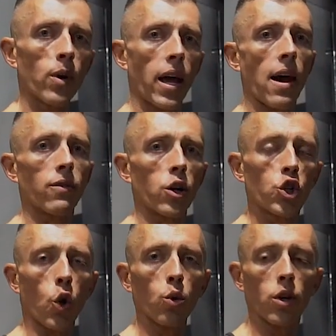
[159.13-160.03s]
We're gonna have our
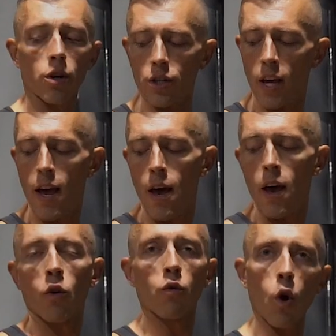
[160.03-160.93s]
shoulders
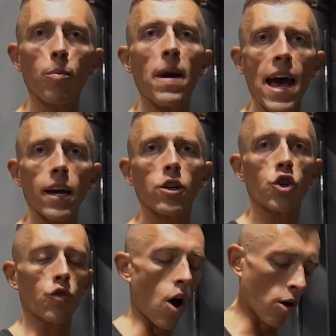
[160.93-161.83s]
rolled back,
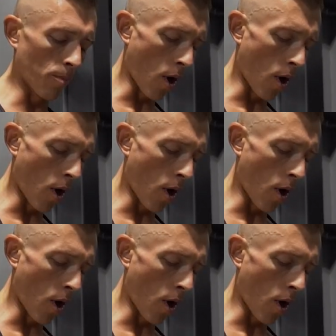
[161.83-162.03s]
strong